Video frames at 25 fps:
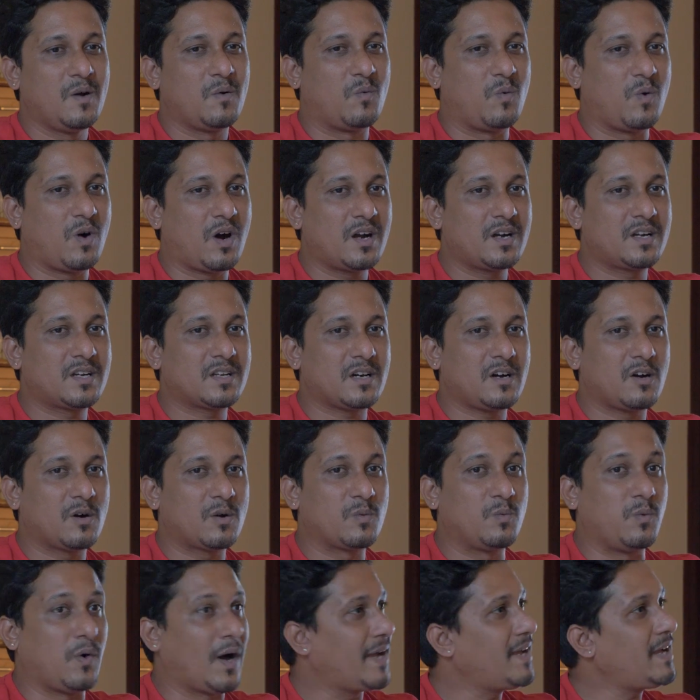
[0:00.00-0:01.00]
what or
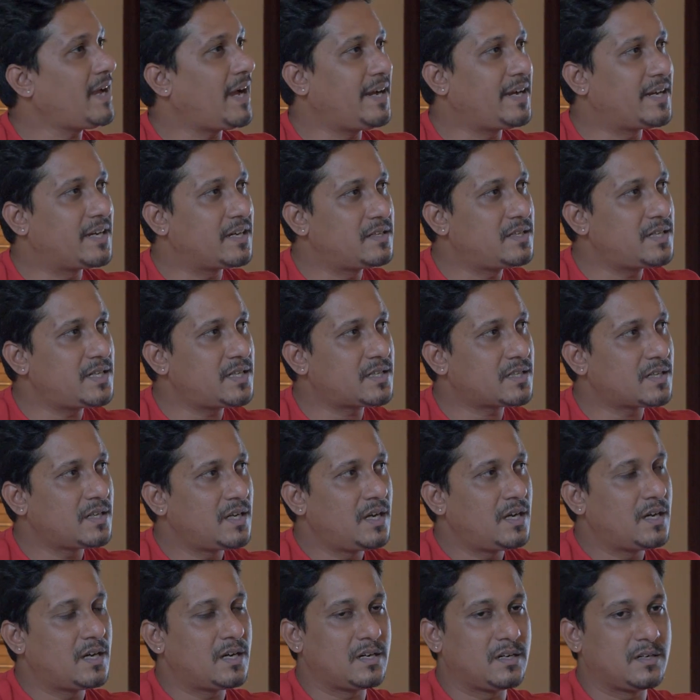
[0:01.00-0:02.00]
why I did it,
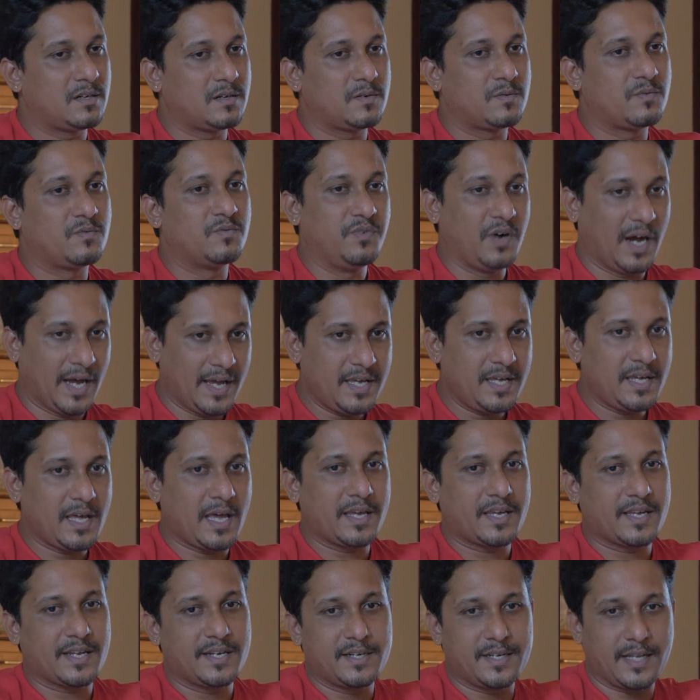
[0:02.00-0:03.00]
why
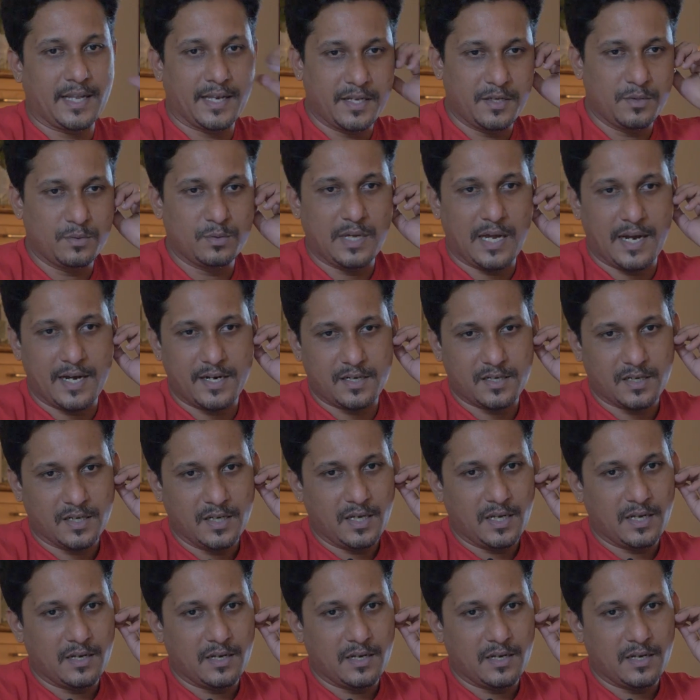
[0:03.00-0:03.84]
I can tell you that